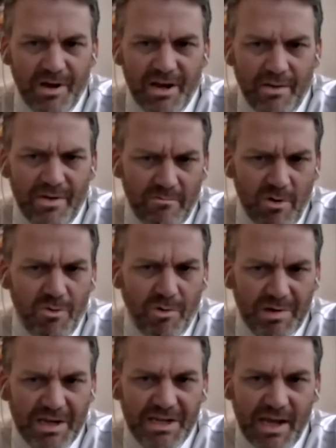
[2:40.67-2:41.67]
I think we're probably
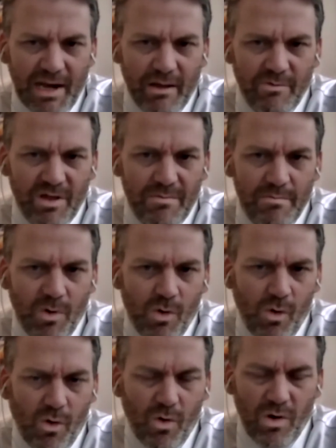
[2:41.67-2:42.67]
dealing with
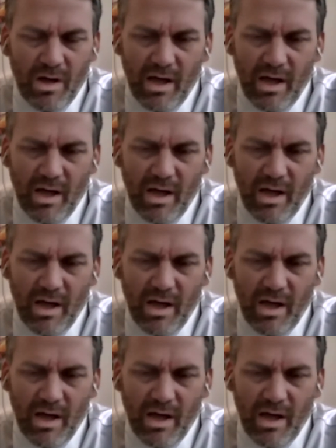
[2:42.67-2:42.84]
more